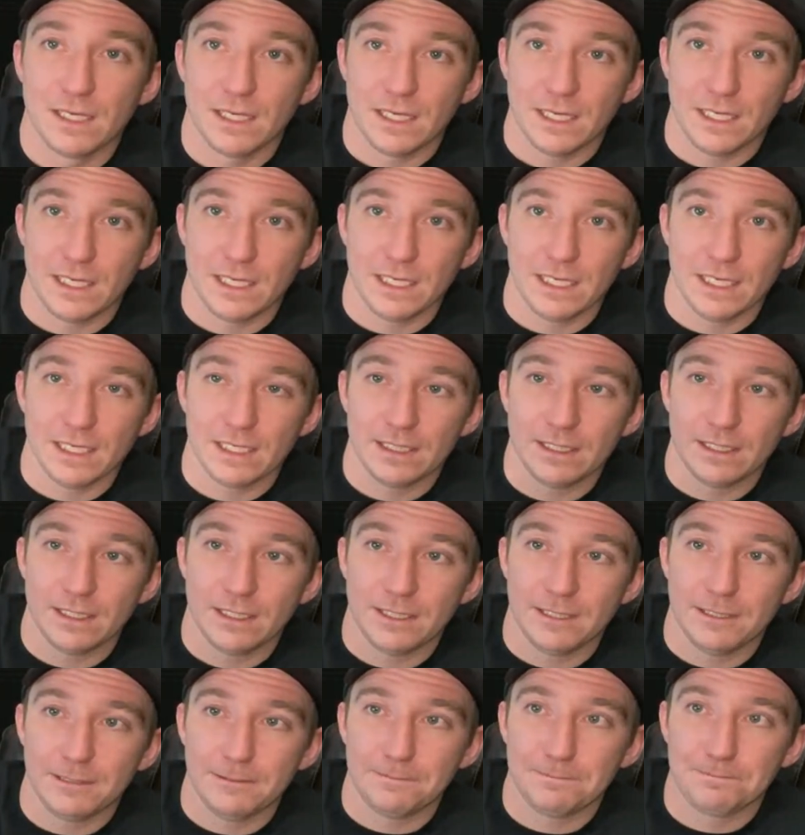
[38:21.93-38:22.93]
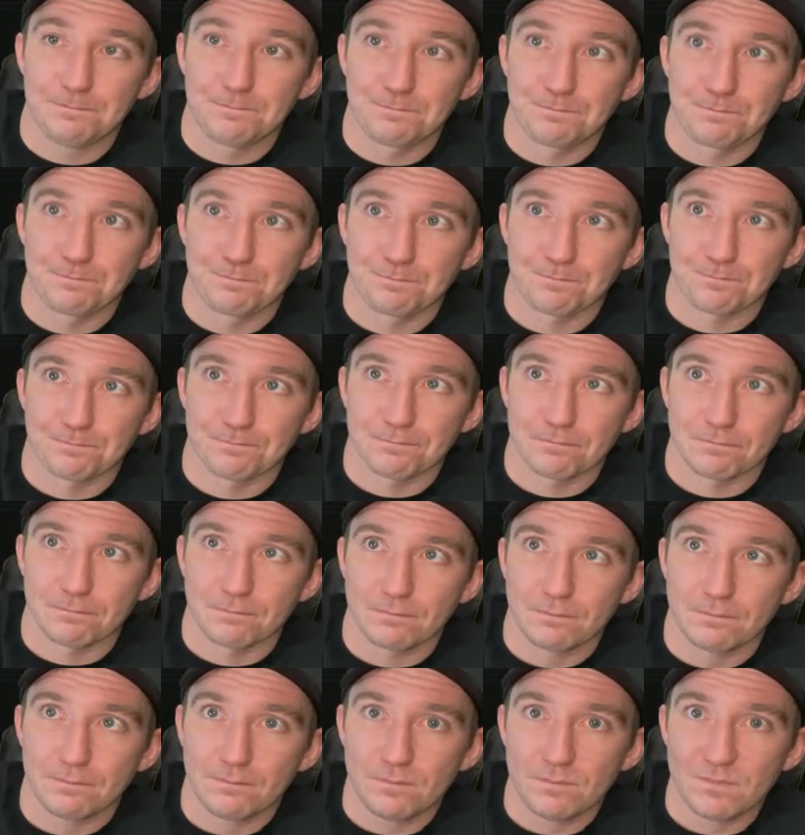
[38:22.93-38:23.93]
And um,
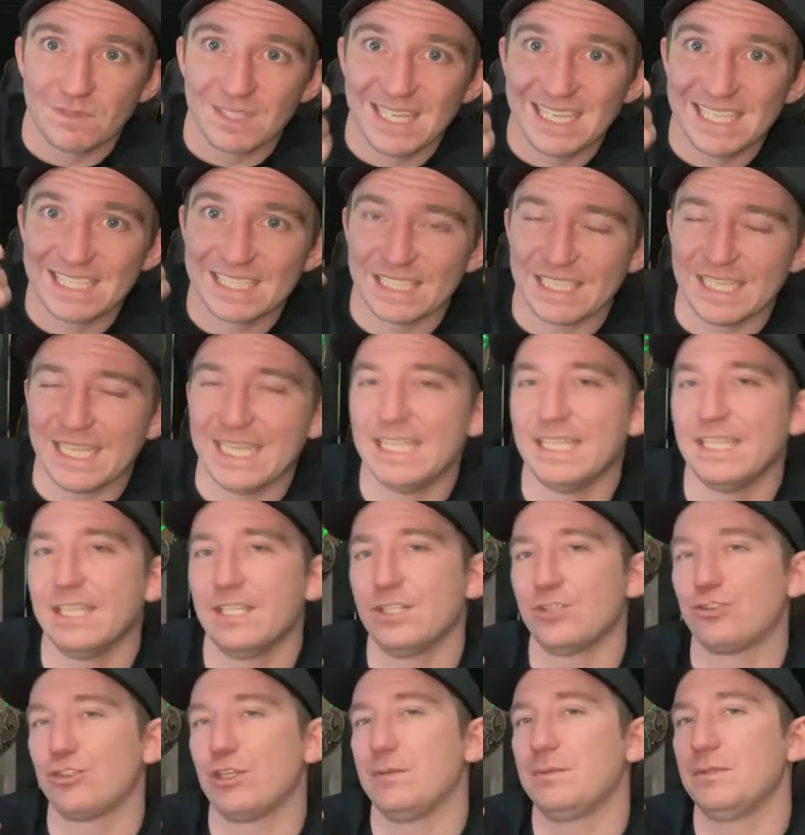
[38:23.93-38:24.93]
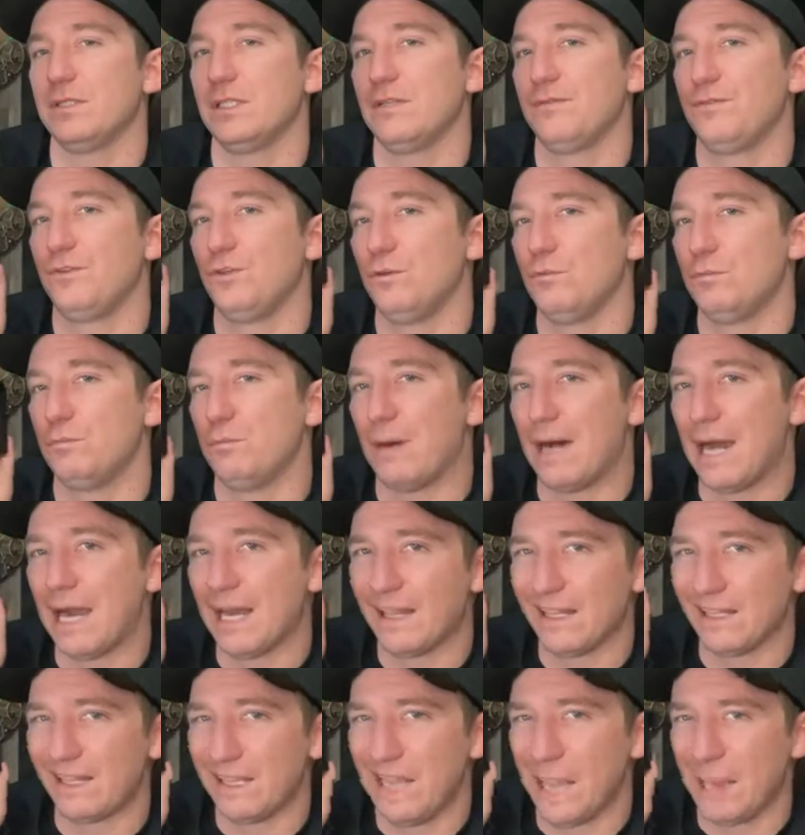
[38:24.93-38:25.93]
it's in the description. If you buy
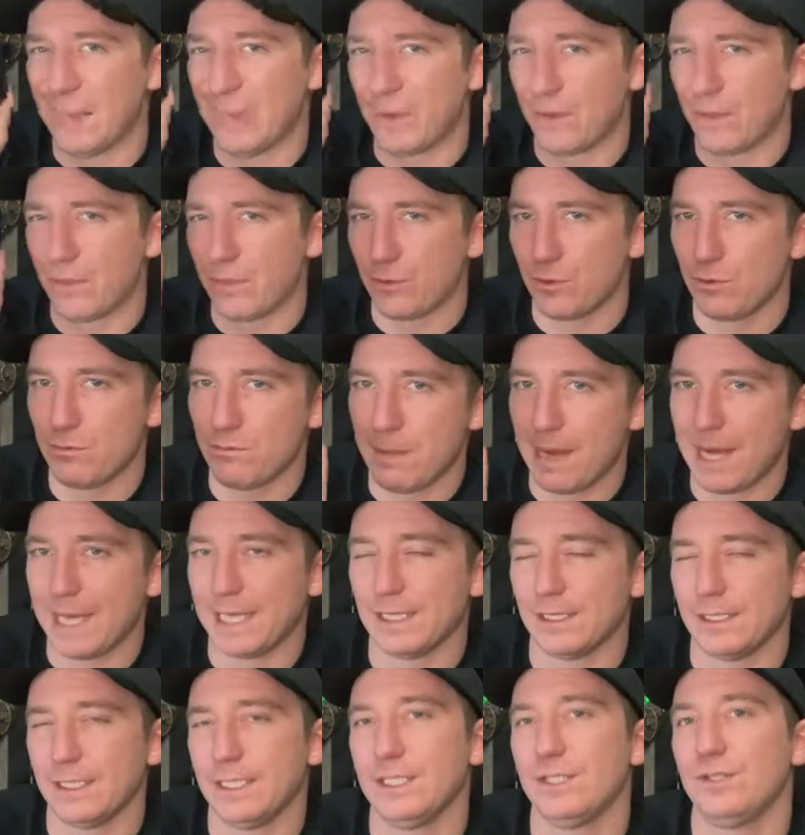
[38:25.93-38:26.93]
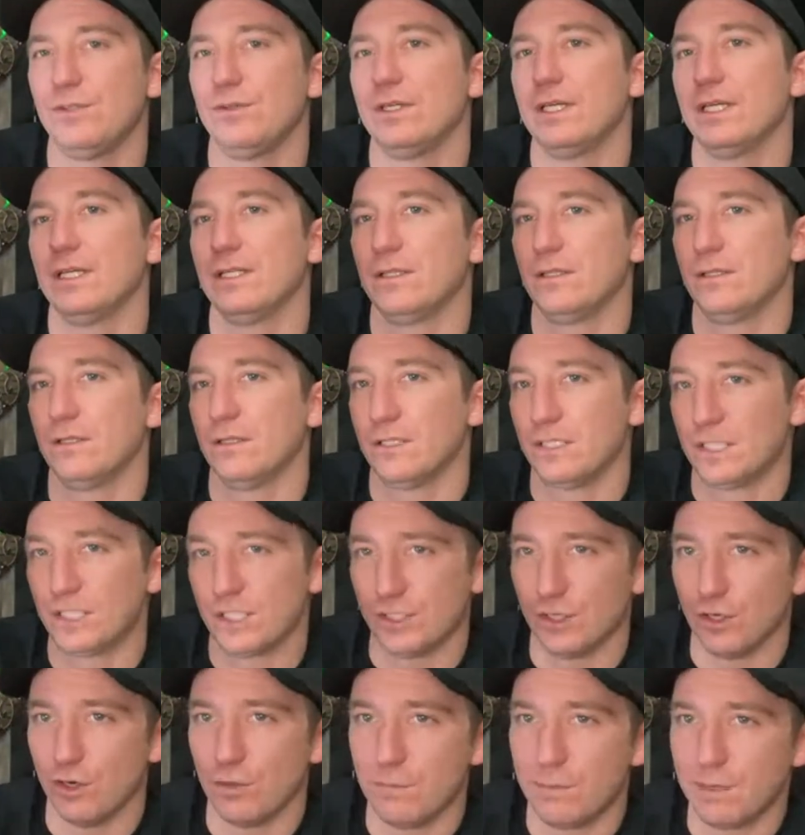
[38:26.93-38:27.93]
the camera through my link, you get the
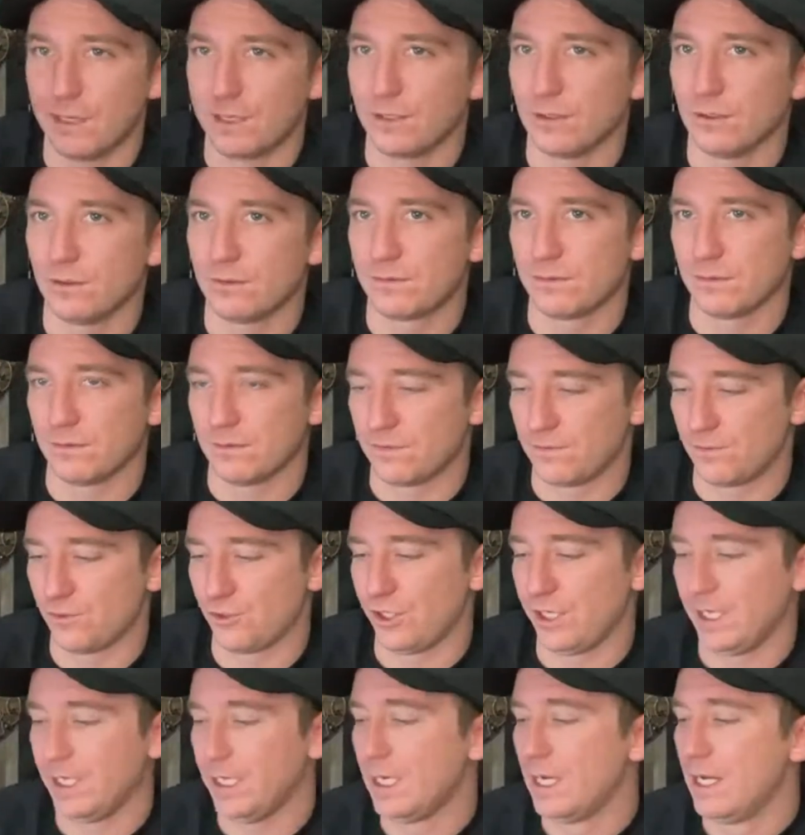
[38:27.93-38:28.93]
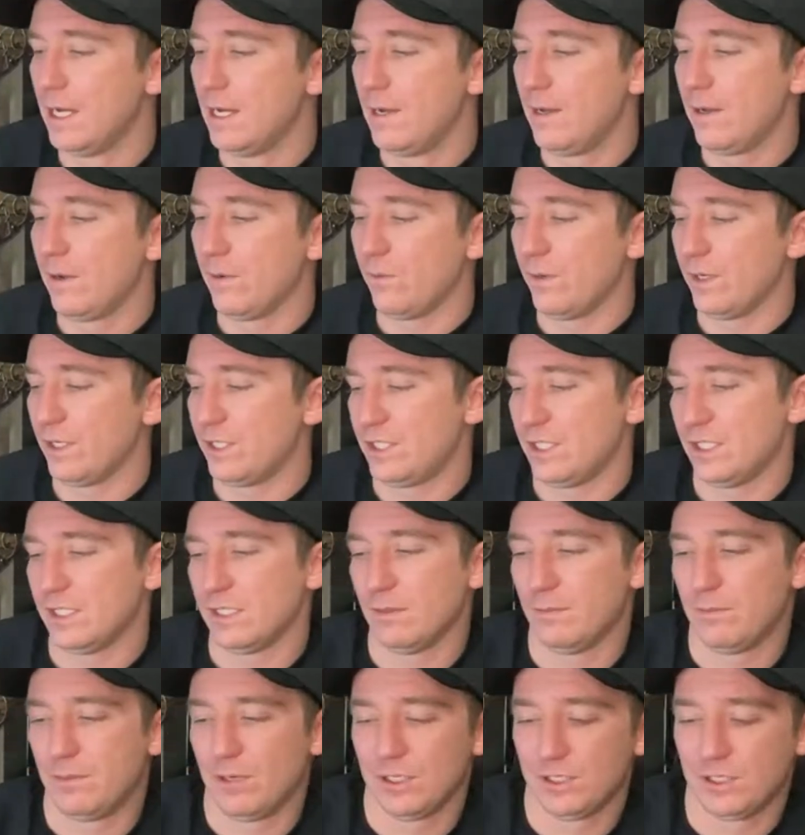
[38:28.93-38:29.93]
snow bundle for free, which is a
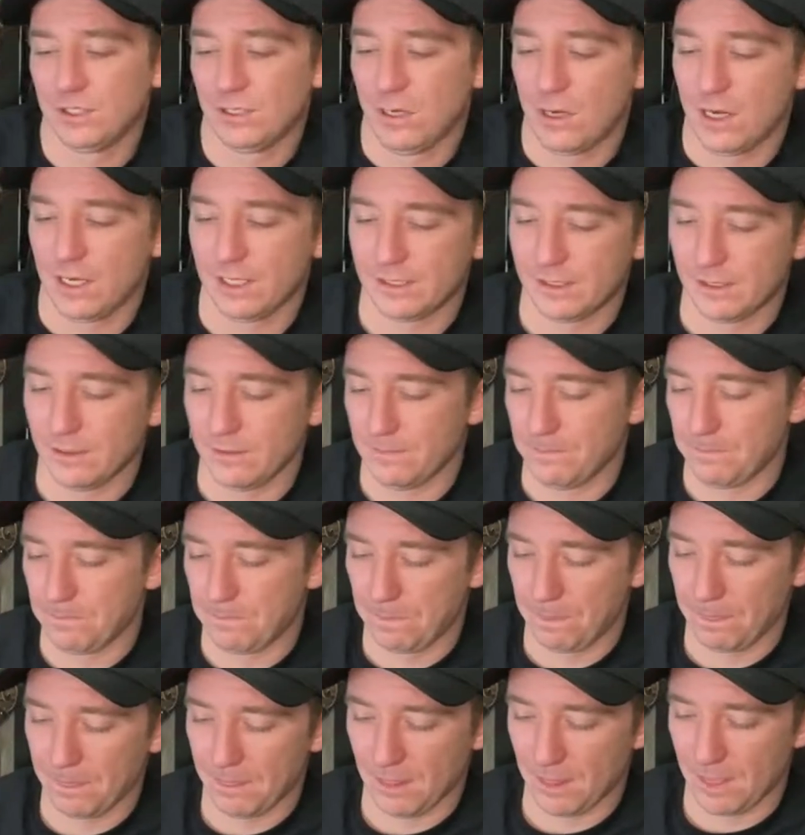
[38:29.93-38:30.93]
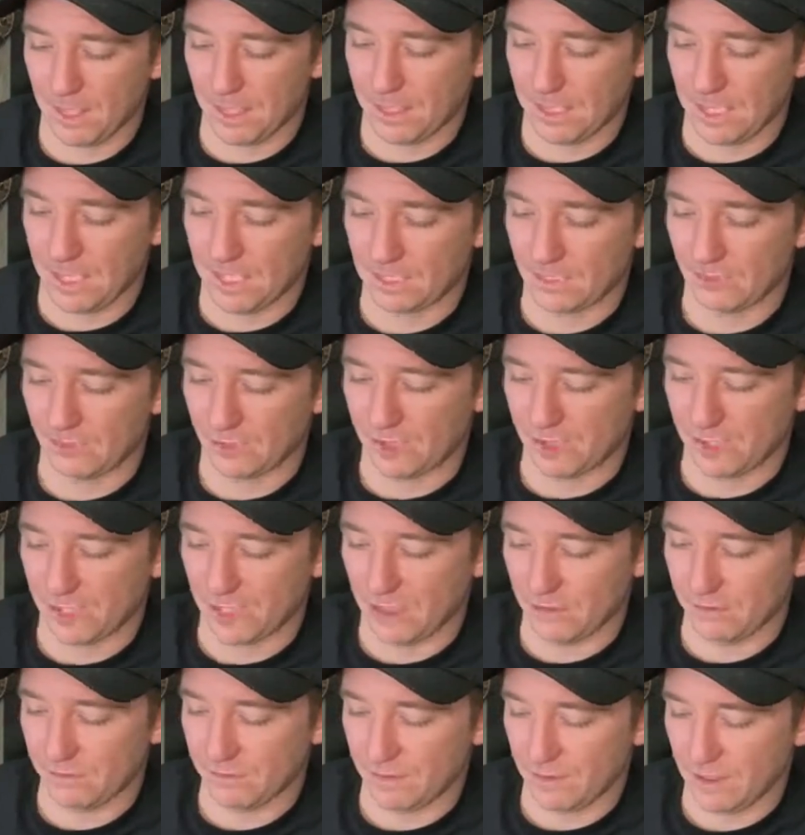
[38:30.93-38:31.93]
bunch of awesome like extra
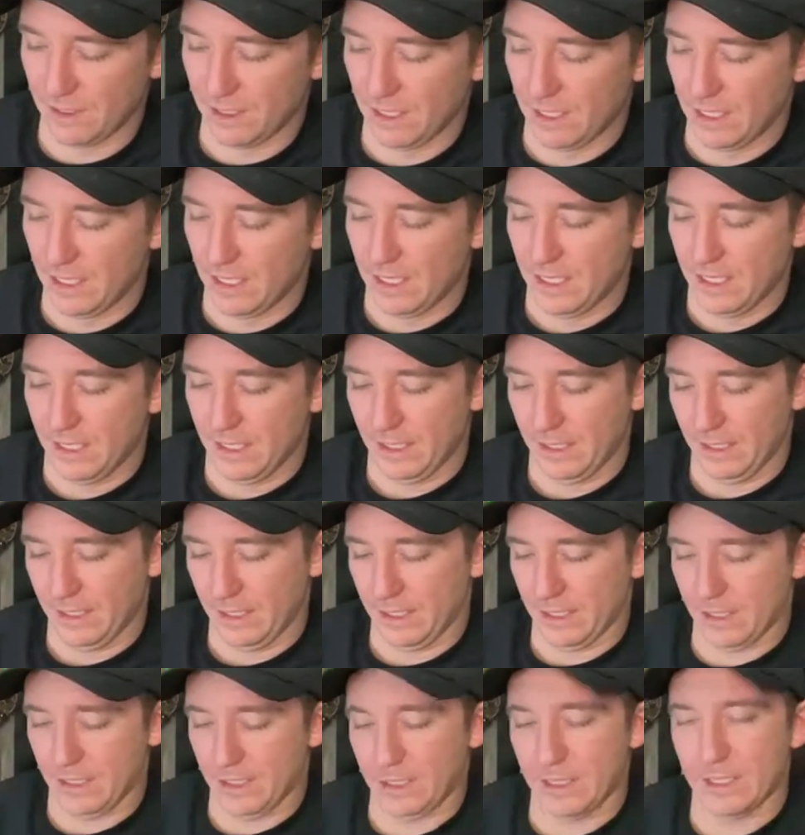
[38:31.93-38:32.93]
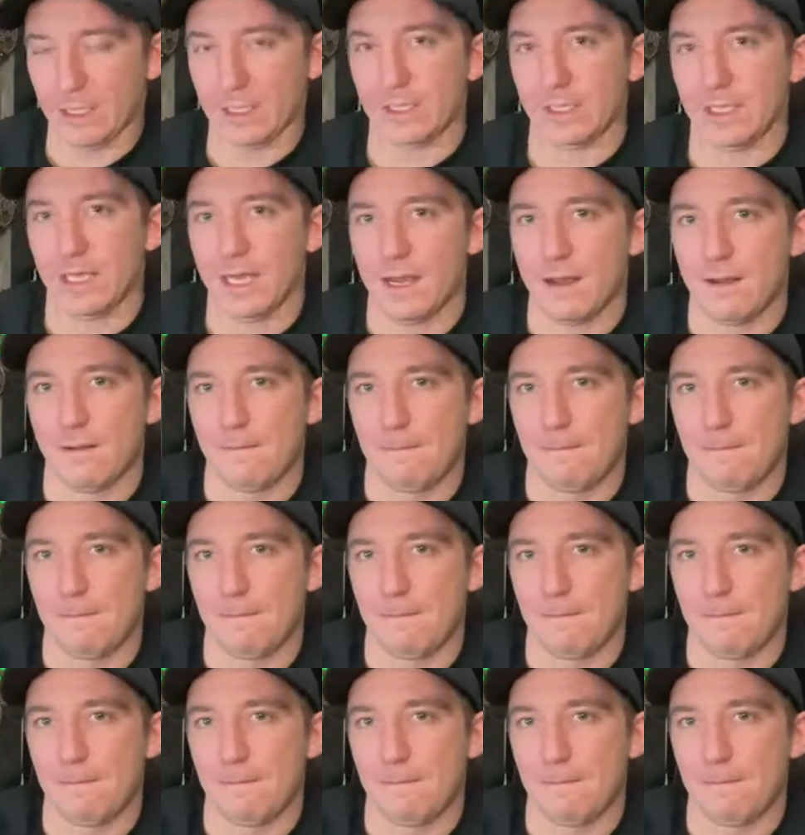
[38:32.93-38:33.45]
stuff. And uh, yeah,